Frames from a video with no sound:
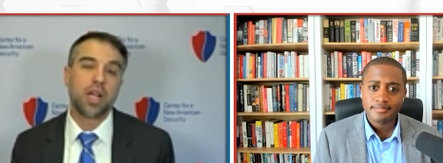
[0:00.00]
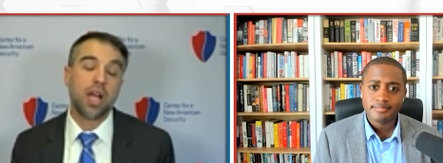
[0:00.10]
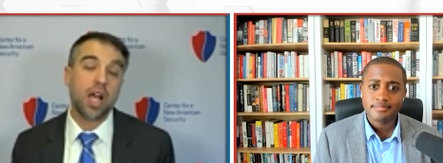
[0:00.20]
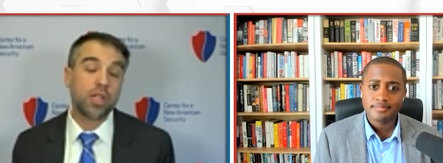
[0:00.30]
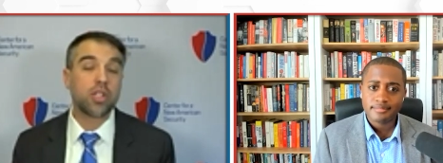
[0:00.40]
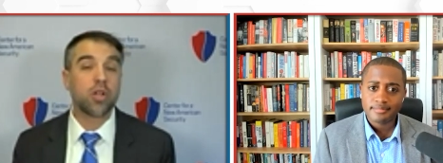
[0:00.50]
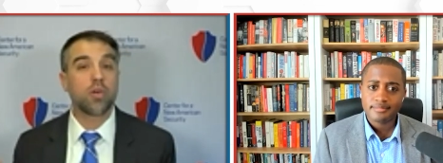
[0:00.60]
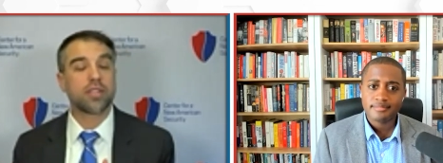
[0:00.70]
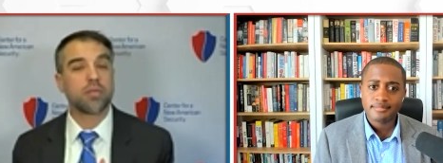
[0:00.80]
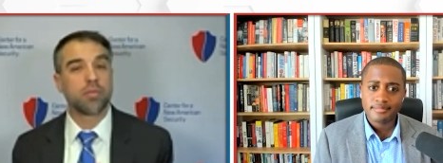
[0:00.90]
Speaker 1: And we know
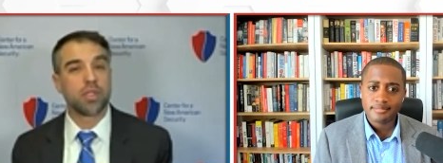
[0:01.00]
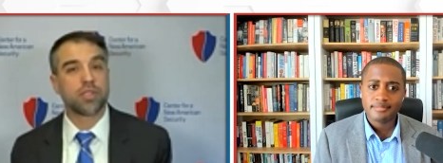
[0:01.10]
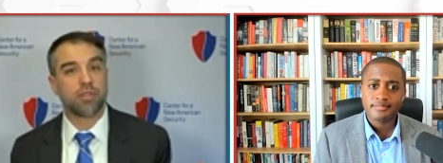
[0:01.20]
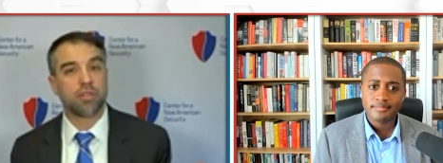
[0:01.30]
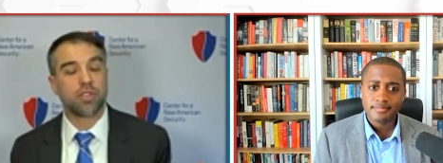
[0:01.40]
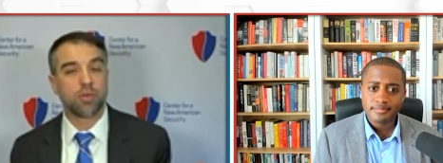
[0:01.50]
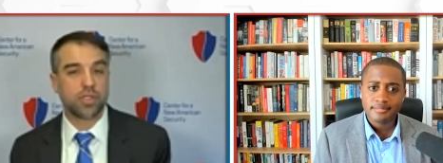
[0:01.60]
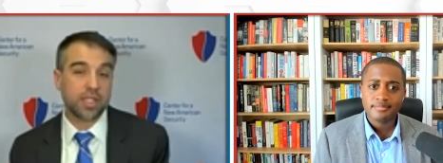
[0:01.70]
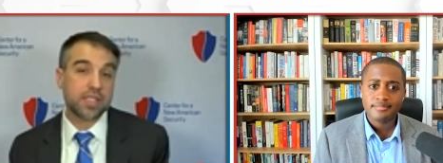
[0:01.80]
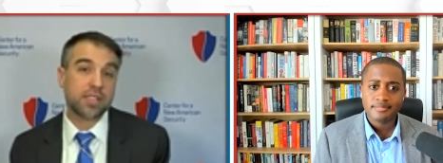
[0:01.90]
that the military, the
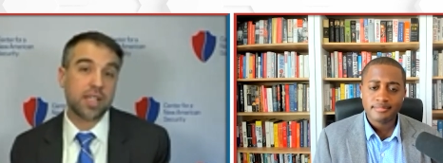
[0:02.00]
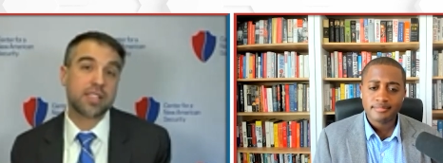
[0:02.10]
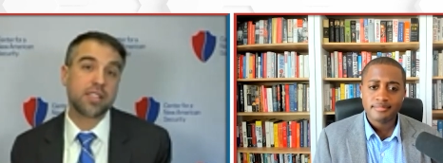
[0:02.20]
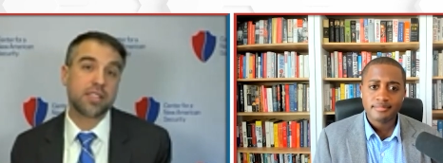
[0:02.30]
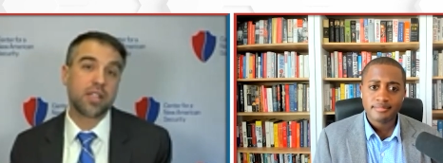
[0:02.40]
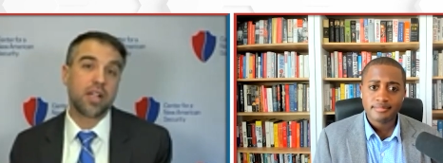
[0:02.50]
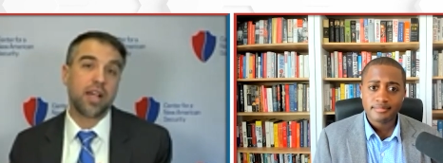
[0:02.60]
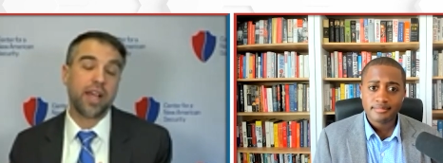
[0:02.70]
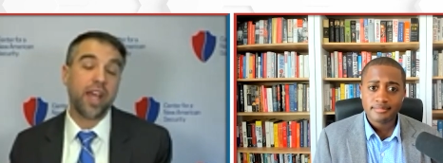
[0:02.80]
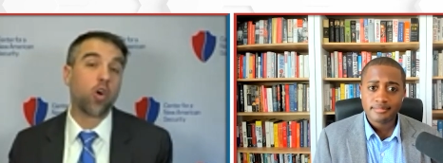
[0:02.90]
United States is
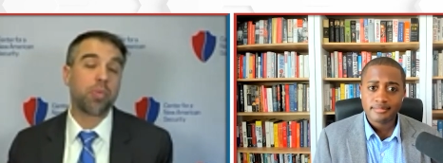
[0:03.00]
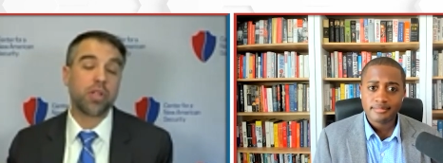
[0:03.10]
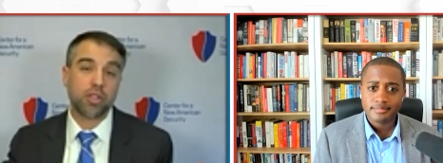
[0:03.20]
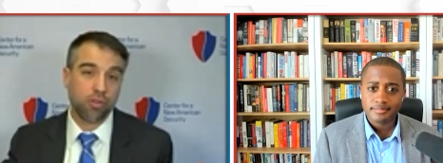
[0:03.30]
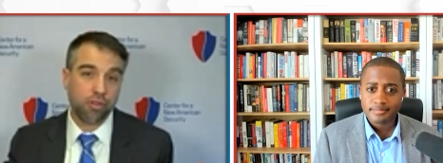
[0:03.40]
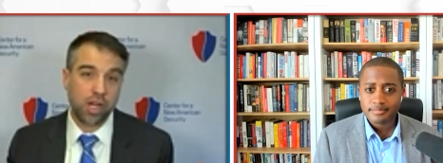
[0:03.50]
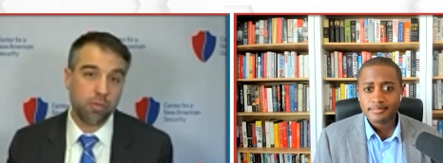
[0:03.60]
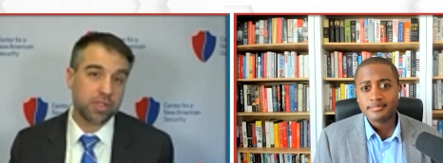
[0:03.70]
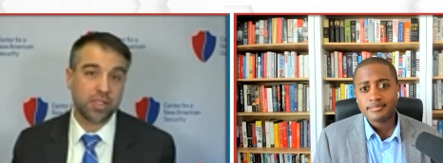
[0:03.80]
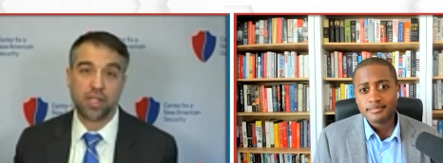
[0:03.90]
helping Ukraine with
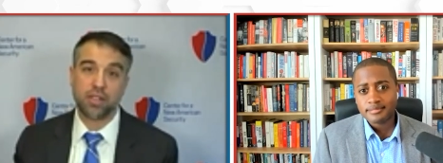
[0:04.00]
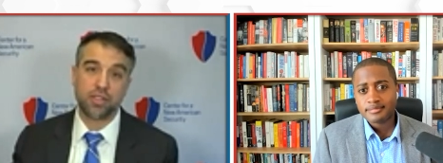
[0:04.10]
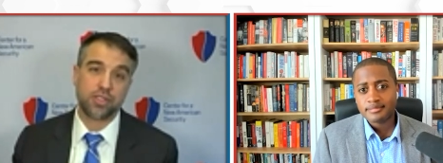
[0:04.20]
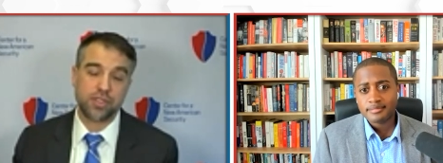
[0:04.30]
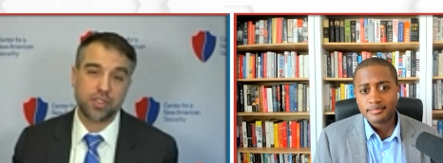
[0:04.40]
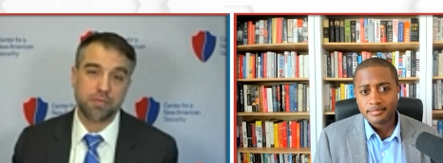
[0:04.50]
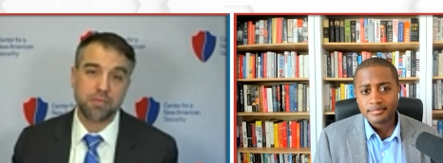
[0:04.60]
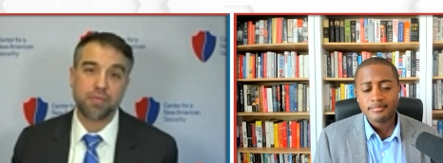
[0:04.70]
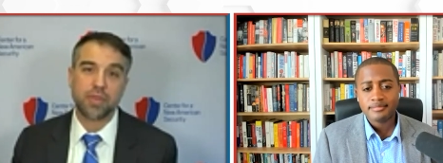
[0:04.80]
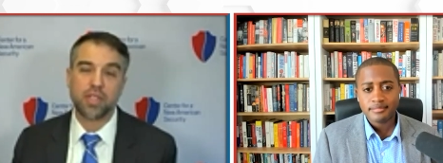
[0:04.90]
intelligence.
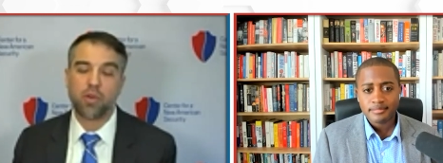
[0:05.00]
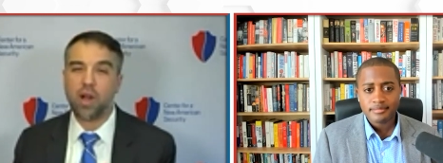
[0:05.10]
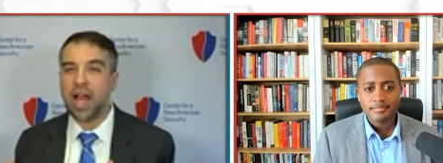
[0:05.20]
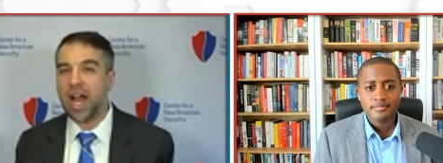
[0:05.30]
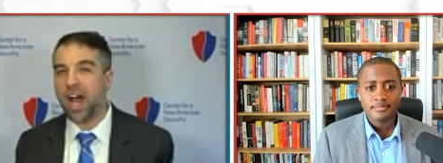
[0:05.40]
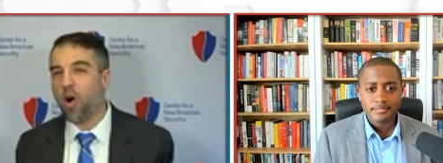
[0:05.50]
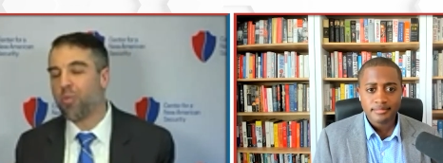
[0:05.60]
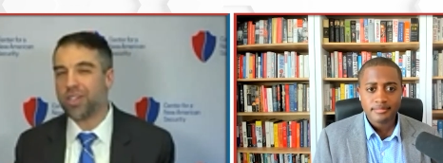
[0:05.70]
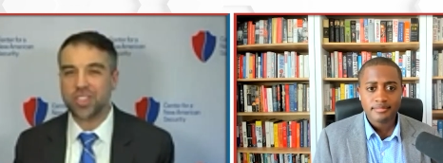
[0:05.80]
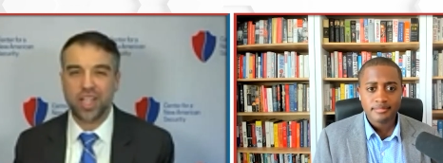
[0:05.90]
You know, how
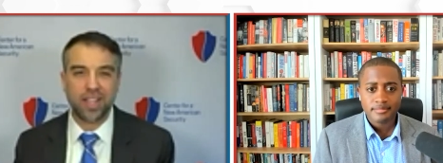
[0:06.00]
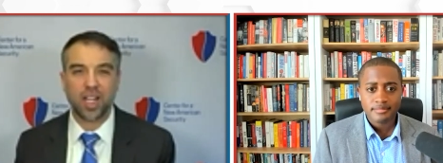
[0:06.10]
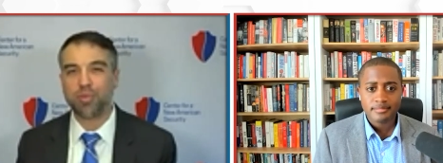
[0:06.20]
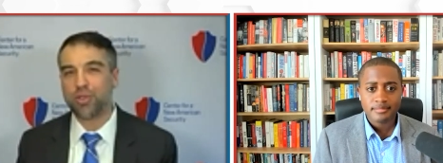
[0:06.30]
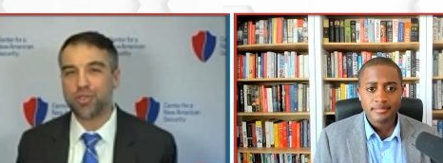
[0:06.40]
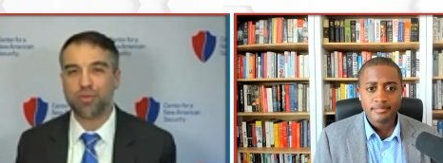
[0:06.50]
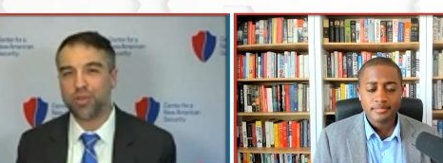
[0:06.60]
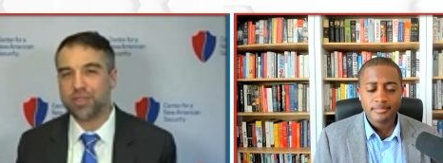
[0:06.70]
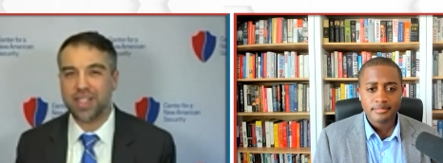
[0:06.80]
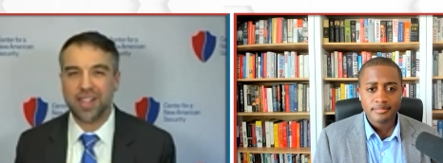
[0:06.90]
much AI plays a role
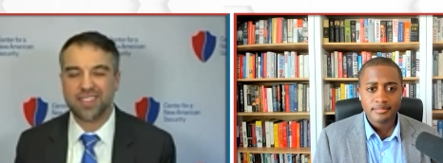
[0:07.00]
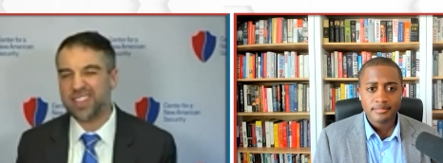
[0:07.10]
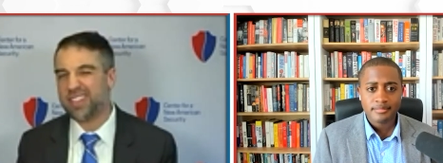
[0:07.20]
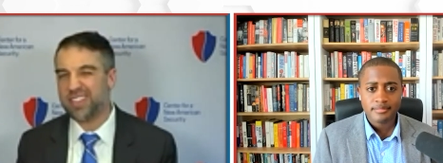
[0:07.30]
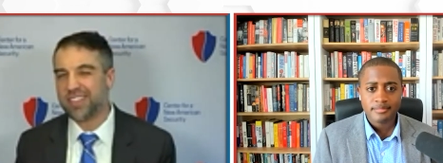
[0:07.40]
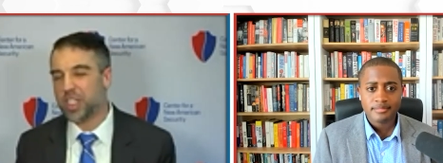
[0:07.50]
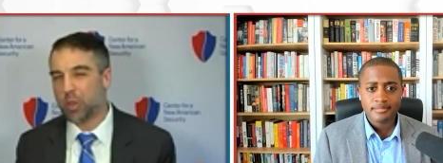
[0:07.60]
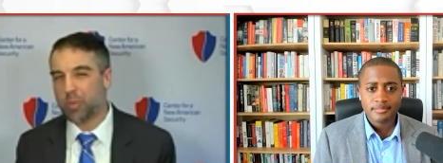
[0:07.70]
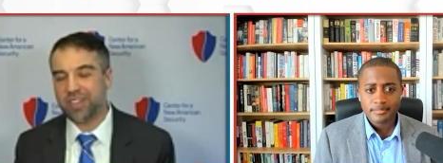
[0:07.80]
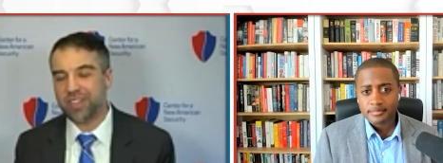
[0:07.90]
in that is like a little
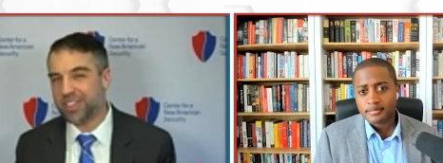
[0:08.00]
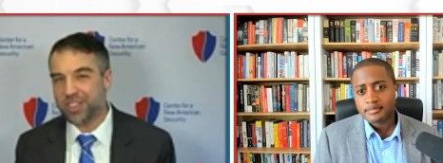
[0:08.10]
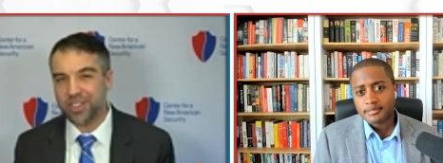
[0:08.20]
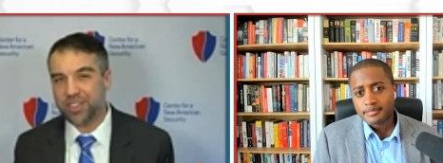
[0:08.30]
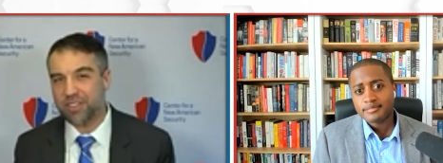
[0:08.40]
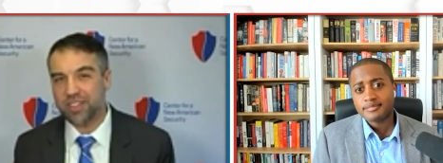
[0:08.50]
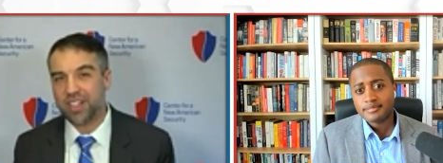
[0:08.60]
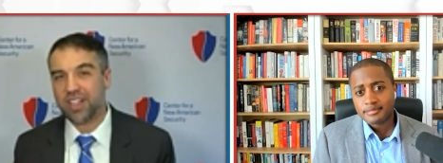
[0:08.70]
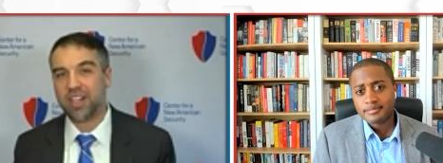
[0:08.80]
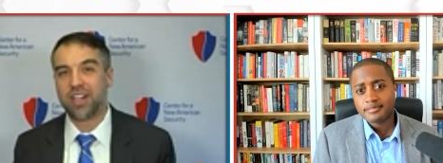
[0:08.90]
bit unclear.
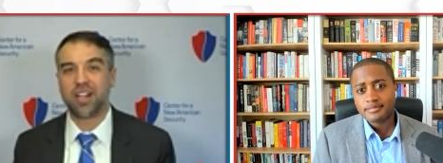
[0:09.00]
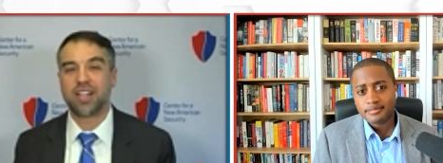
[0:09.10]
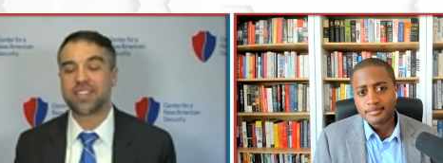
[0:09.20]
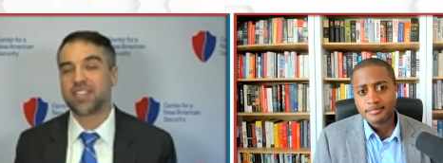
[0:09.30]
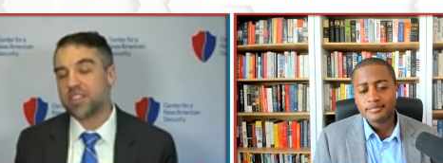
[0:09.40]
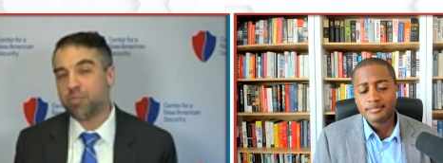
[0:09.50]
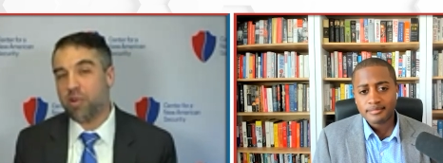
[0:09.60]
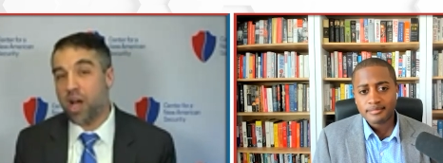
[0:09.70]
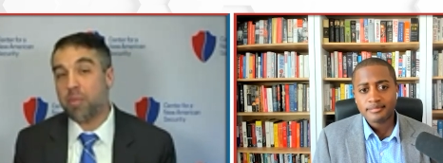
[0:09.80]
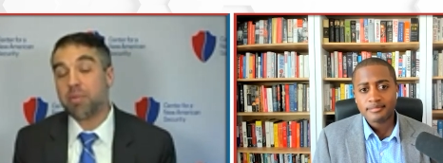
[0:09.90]
Uh, it's, it's
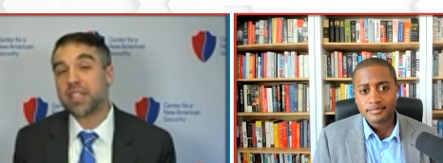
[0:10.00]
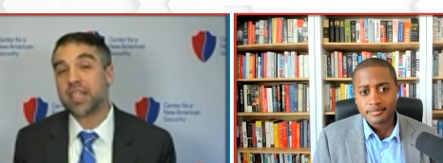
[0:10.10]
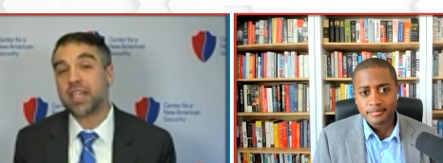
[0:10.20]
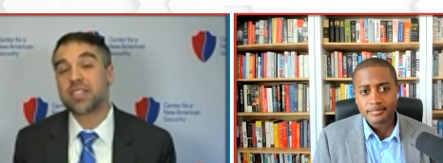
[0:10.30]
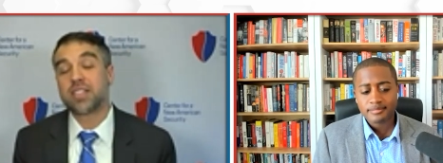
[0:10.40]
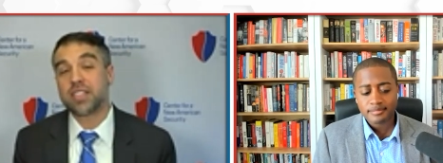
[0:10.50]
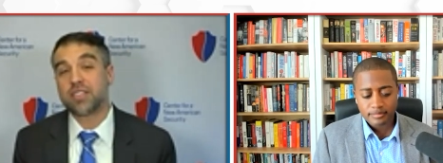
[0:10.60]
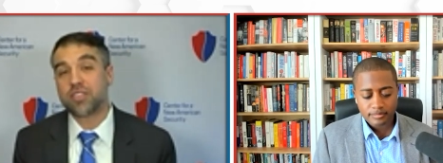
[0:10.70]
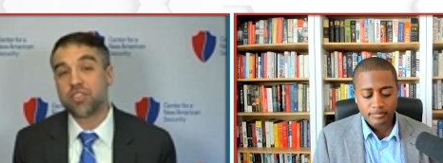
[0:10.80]
probably the case that it's